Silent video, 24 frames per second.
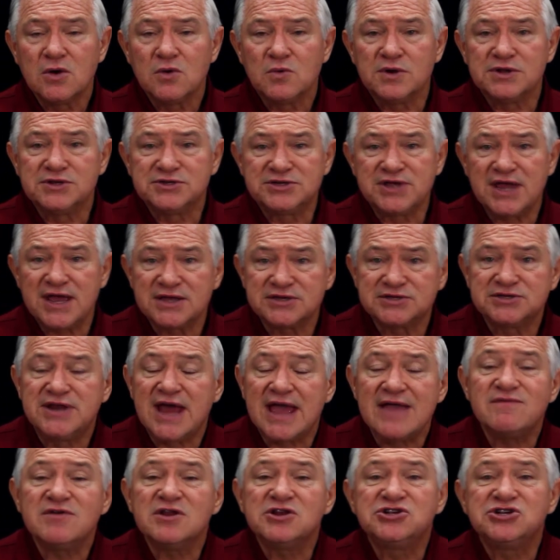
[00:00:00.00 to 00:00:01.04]
which says,
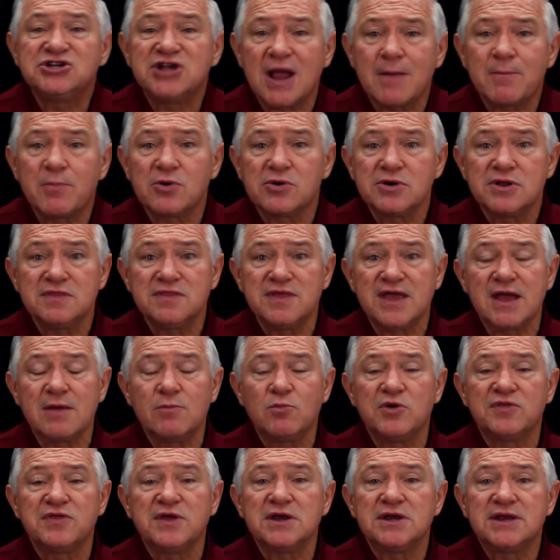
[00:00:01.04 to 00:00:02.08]
David shepherded
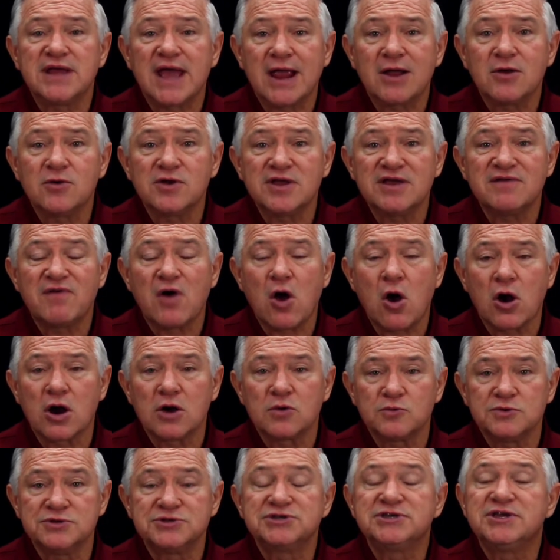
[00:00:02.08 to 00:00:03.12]
them with integrity of
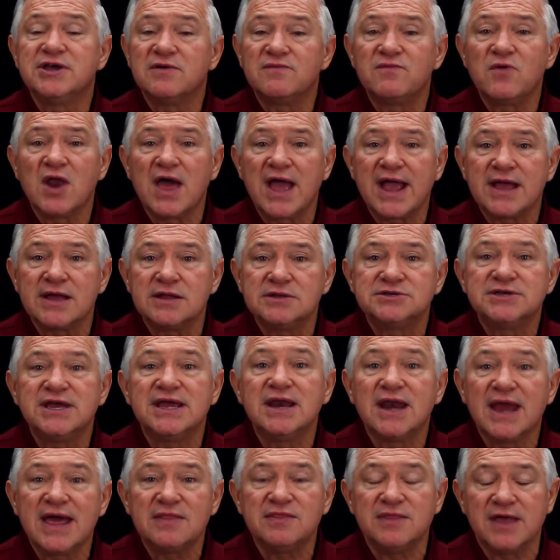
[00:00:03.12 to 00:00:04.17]
heart, with skillful hands
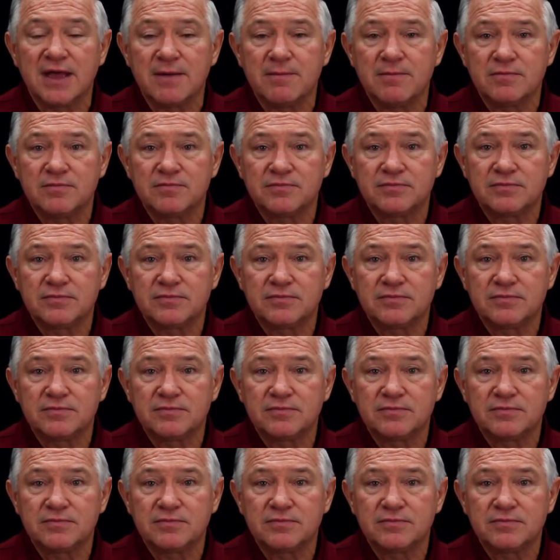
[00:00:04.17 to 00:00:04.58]
he led them.